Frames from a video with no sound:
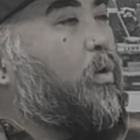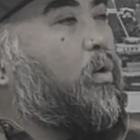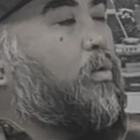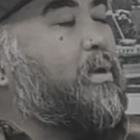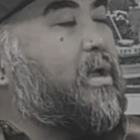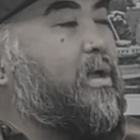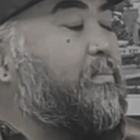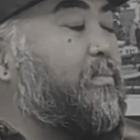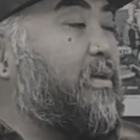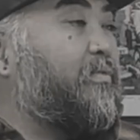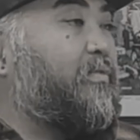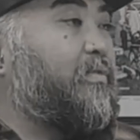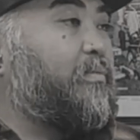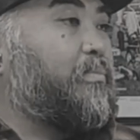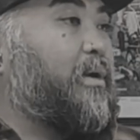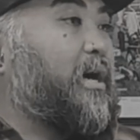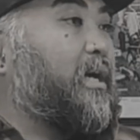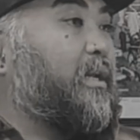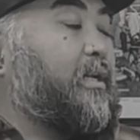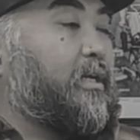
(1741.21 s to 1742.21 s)
Or maybe even
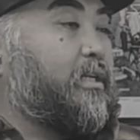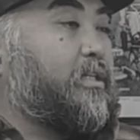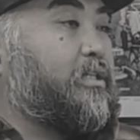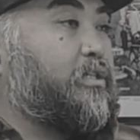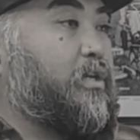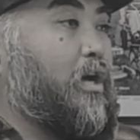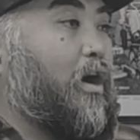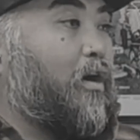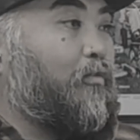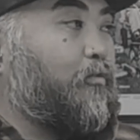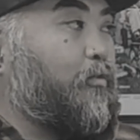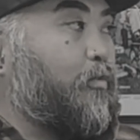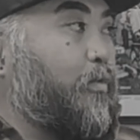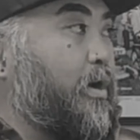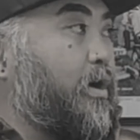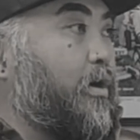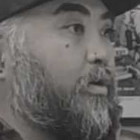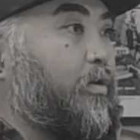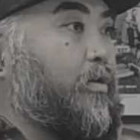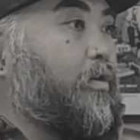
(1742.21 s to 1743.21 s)
buying like
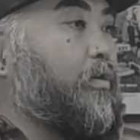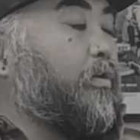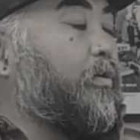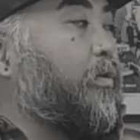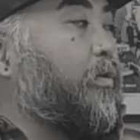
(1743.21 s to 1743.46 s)
software